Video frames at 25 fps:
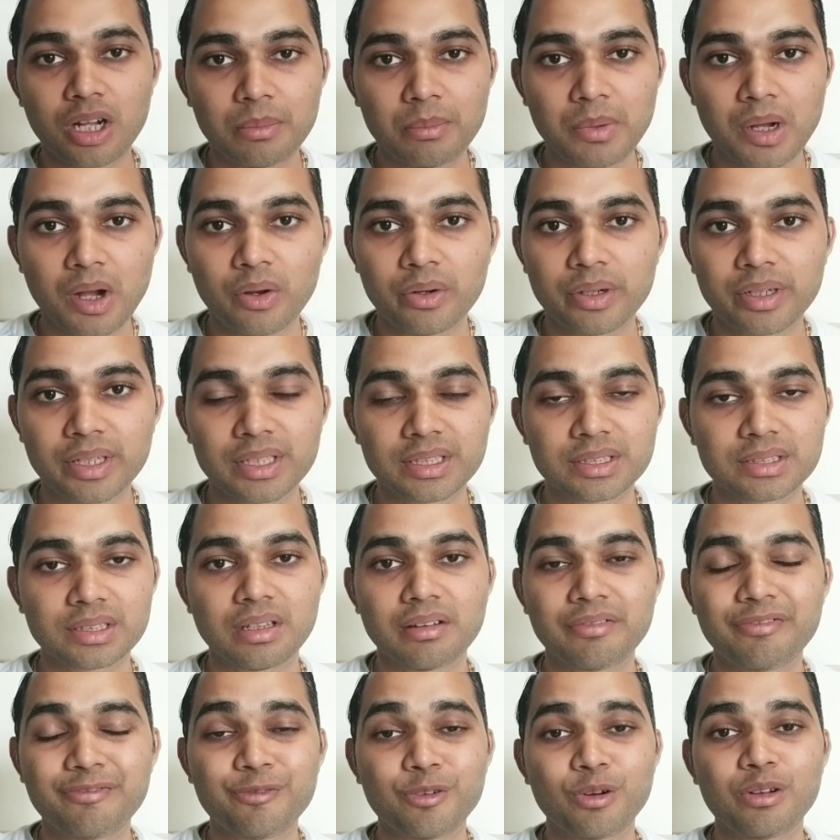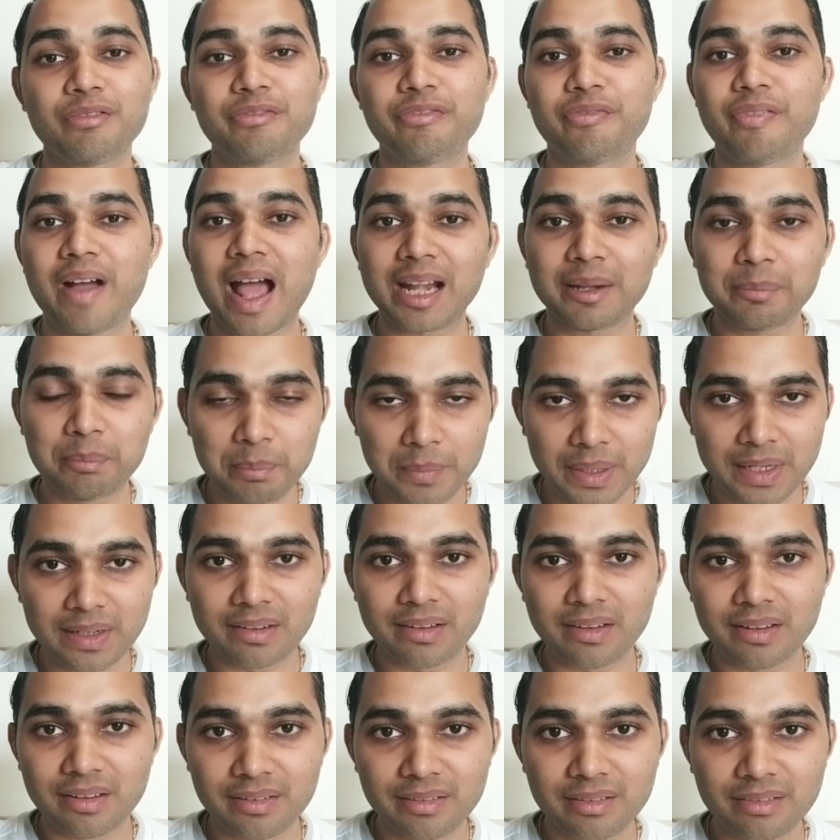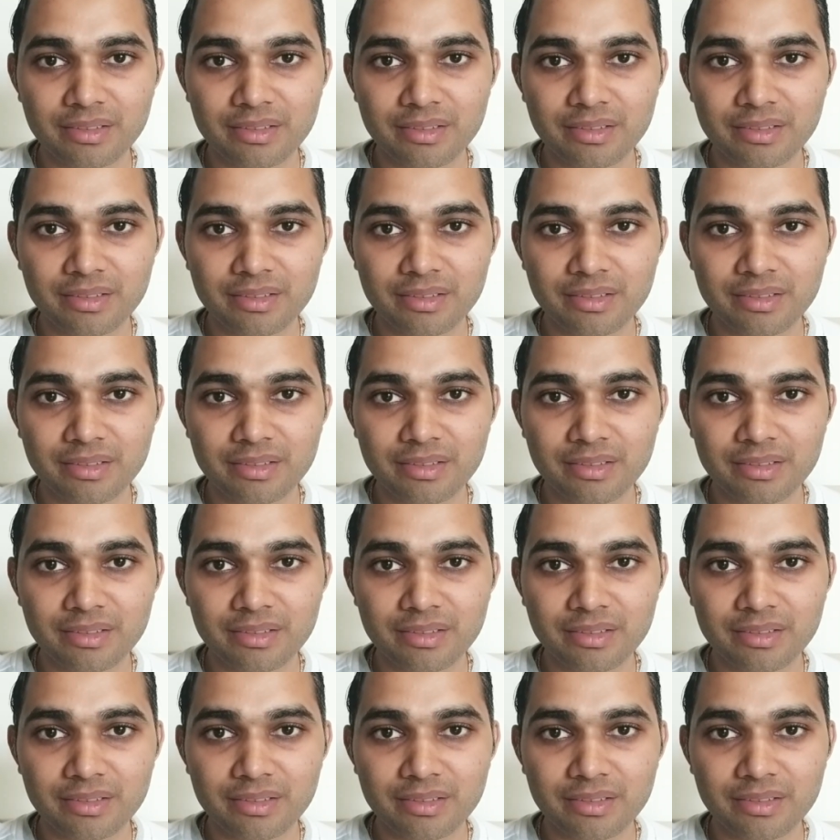about is full fat milk.